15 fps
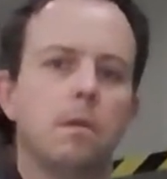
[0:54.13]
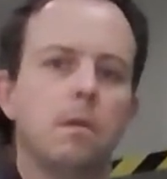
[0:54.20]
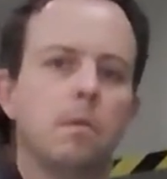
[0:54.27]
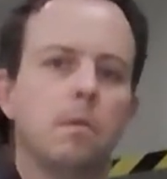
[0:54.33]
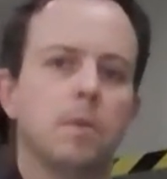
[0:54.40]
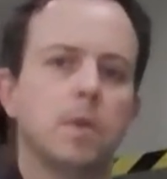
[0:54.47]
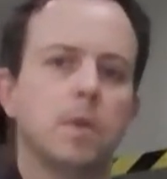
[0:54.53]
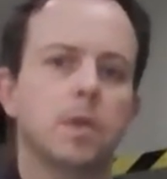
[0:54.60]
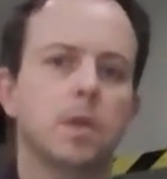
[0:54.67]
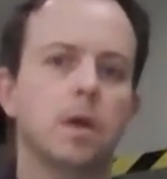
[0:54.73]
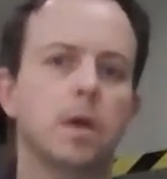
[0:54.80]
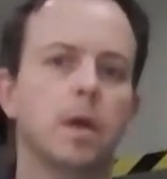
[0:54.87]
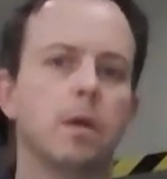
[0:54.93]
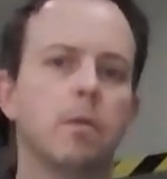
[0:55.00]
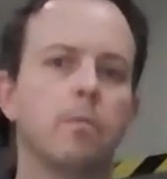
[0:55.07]
With a
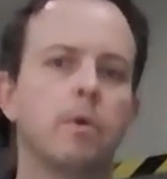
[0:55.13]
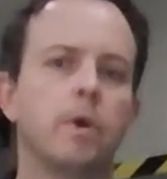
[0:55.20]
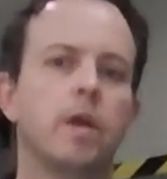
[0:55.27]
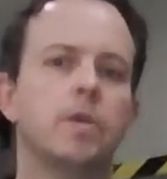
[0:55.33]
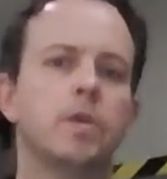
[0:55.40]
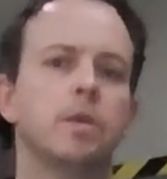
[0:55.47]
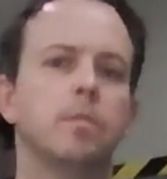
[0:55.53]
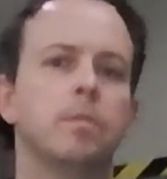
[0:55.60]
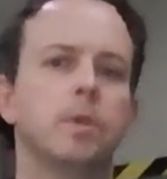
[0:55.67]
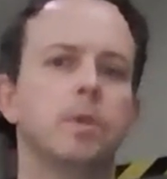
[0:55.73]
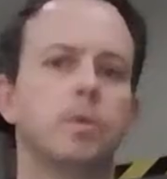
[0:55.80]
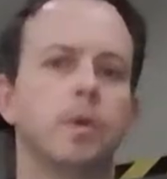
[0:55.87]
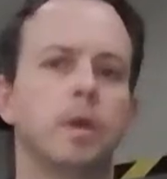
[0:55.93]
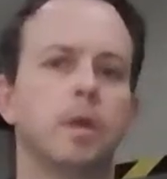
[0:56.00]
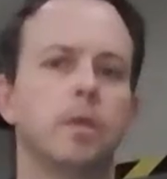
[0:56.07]
slight compression
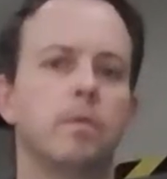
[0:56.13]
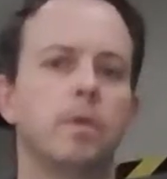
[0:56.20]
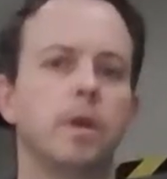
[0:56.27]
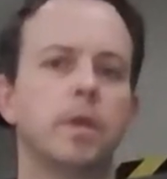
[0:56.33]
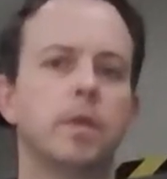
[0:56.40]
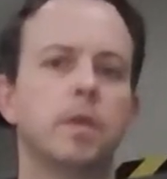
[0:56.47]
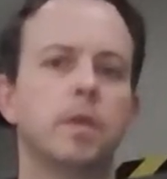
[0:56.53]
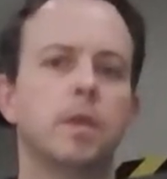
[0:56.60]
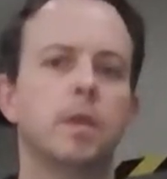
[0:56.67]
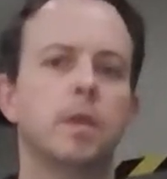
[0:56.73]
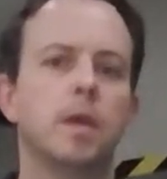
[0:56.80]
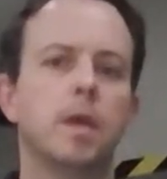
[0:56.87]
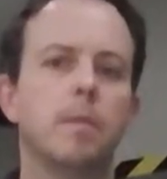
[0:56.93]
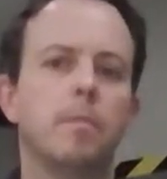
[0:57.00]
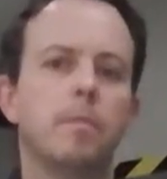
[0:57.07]
between the wrist and the
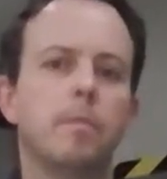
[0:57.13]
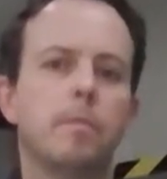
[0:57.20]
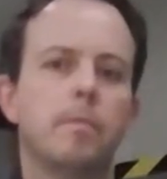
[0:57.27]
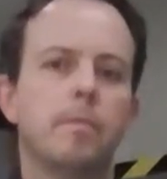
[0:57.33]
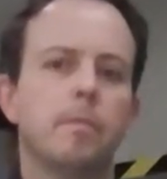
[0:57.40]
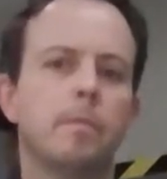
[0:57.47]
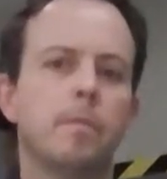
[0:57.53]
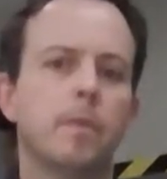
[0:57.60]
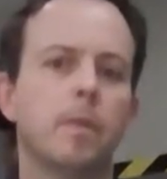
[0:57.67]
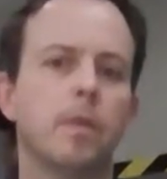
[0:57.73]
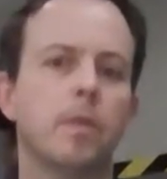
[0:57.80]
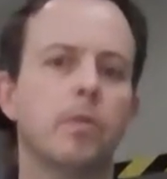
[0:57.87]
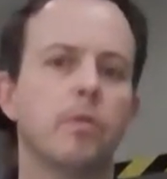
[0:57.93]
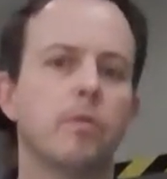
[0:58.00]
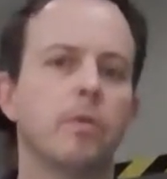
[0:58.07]
hip
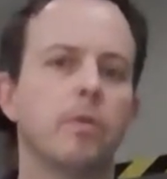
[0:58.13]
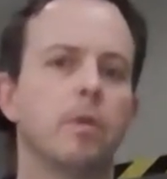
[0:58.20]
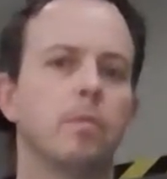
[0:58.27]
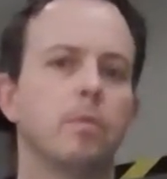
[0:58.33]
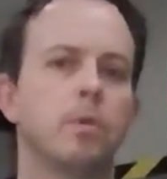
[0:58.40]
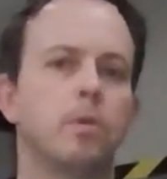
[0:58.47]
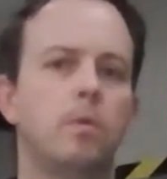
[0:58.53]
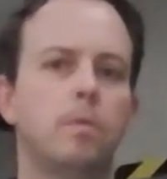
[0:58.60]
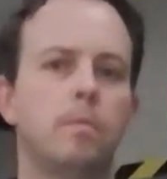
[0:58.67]
through the ball.